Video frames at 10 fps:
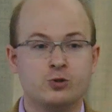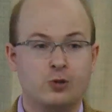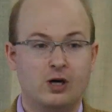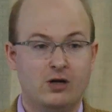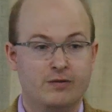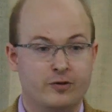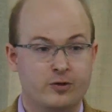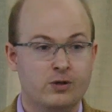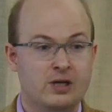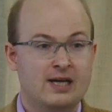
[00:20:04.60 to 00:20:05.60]
to all of
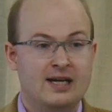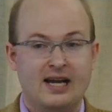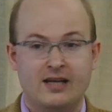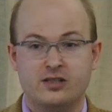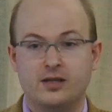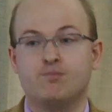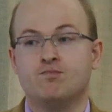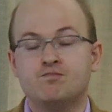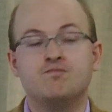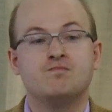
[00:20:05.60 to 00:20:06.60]
you, as in
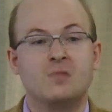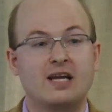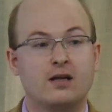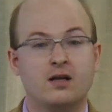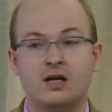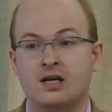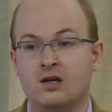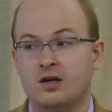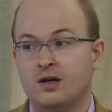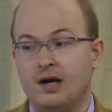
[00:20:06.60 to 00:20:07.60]
like
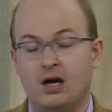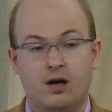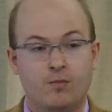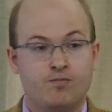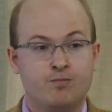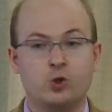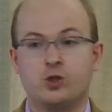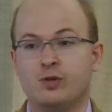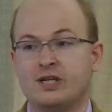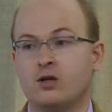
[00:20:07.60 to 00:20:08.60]

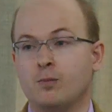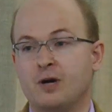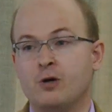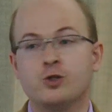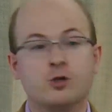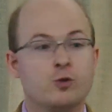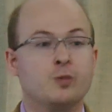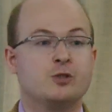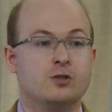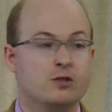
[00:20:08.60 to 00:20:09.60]
possibly the comparison
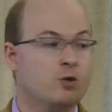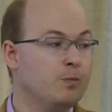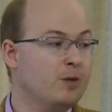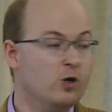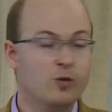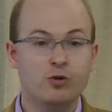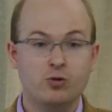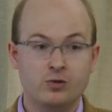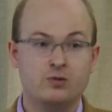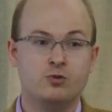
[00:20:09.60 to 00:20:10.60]
group is not
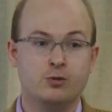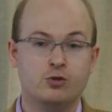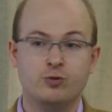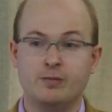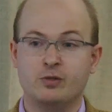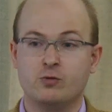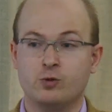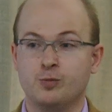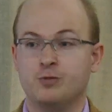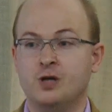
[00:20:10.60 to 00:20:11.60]
comparable to the treatment
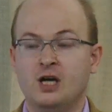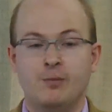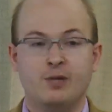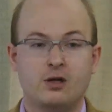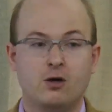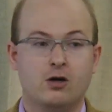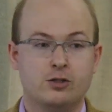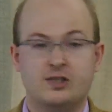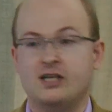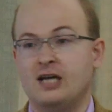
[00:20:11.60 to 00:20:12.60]
group
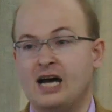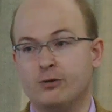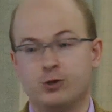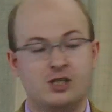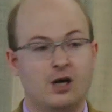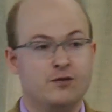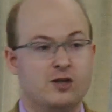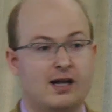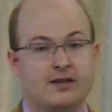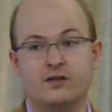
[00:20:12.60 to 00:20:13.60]
because they either
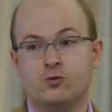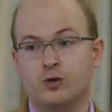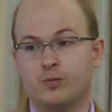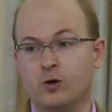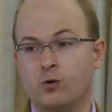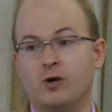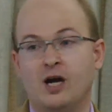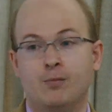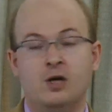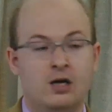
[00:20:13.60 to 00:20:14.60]
self-select into the
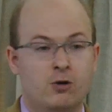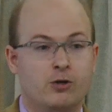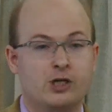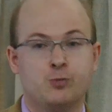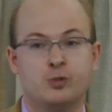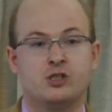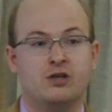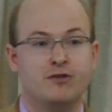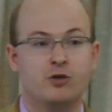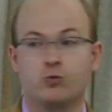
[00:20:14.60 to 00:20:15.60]
program or there are
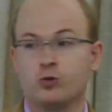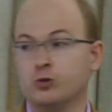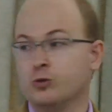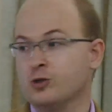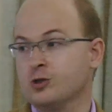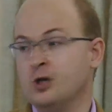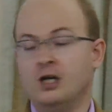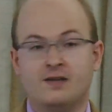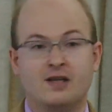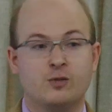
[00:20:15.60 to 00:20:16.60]
specific rules
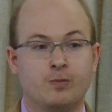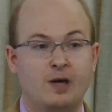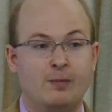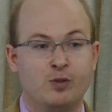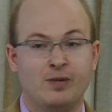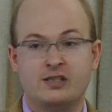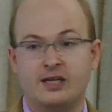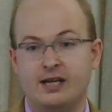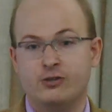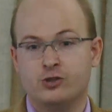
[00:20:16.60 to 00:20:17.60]
that the
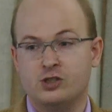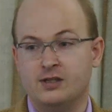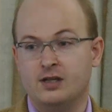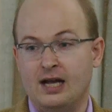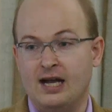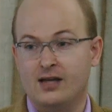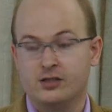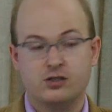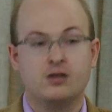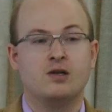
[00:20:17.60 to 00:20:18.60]
implementing agency
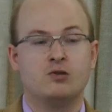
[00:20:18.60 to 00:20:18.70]
has